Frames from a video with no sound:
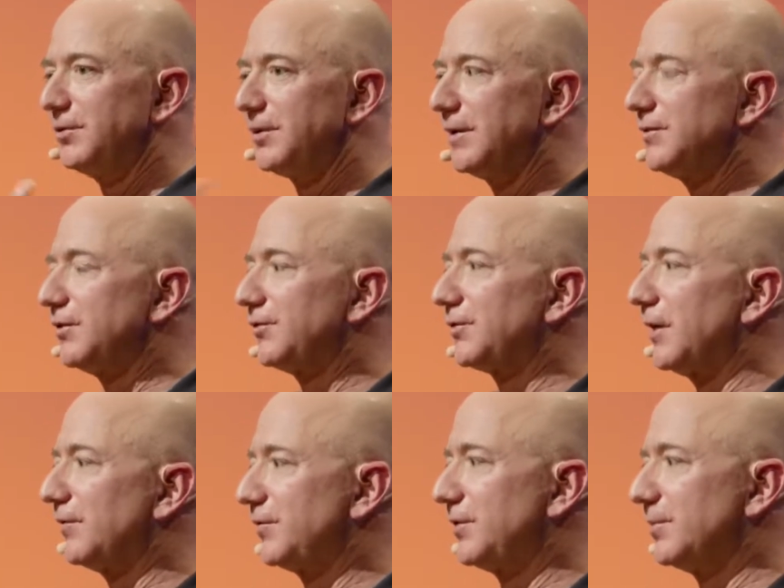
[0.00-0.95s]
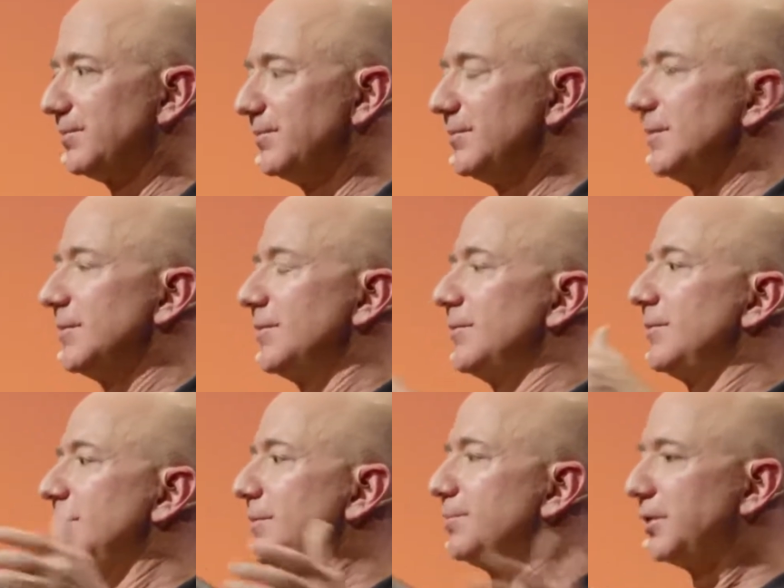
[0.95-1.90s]
you give yourself the
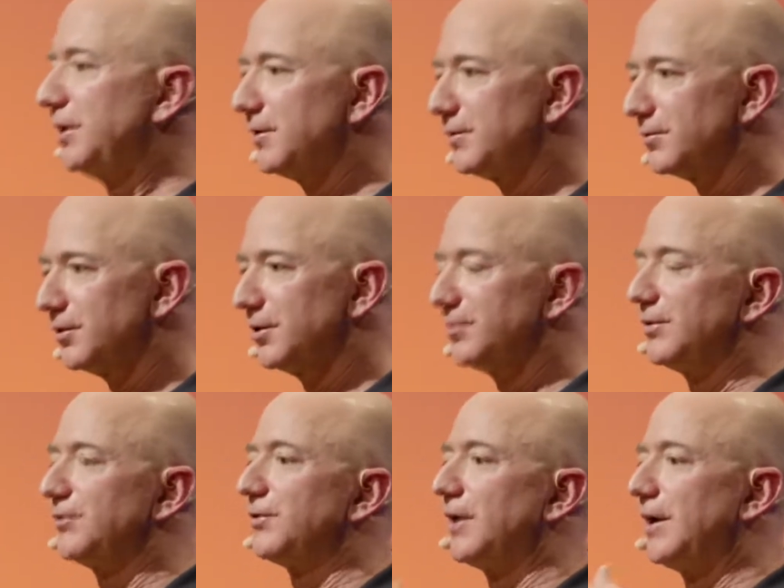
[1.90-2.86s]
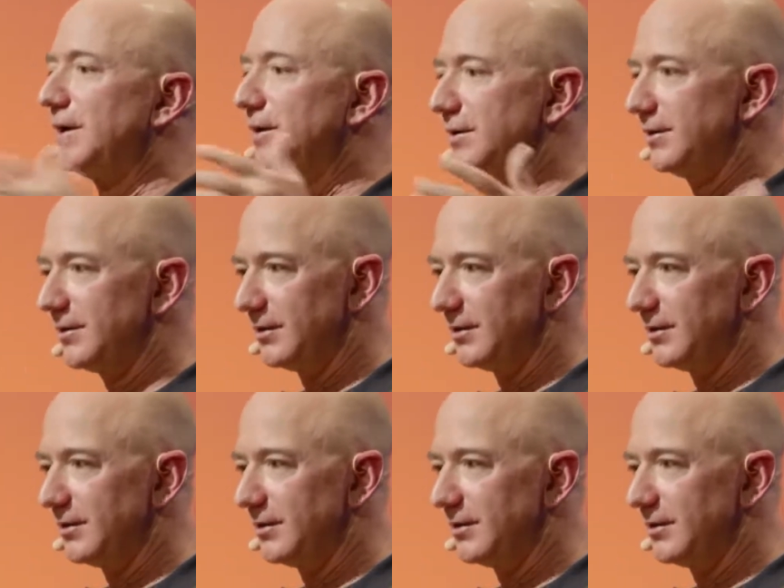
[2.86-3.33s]
breathing room to say,